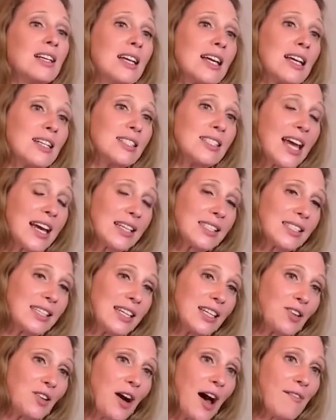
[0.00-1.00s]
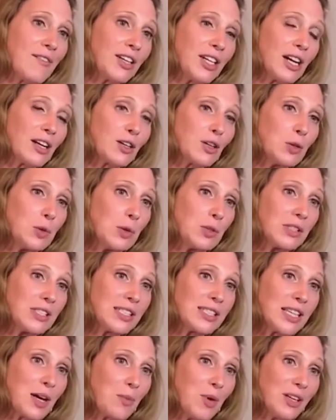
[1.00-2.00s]
texting or having a call to
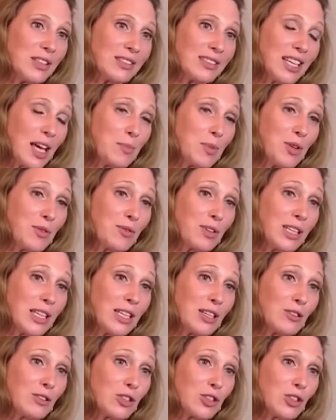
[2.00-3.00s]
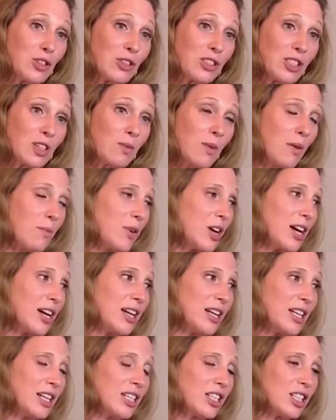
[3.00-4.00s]
someone can be really good too. So when we're
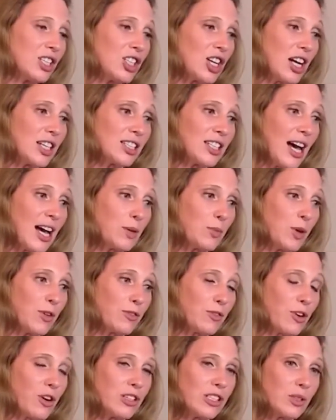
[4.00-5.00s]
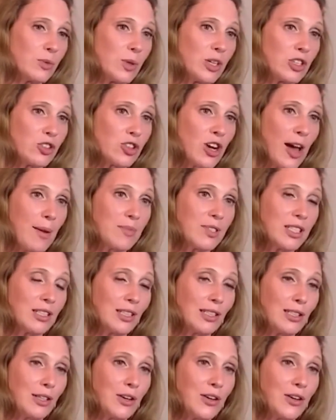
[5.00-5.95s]
shut down, we're frozen, we're trapped and alone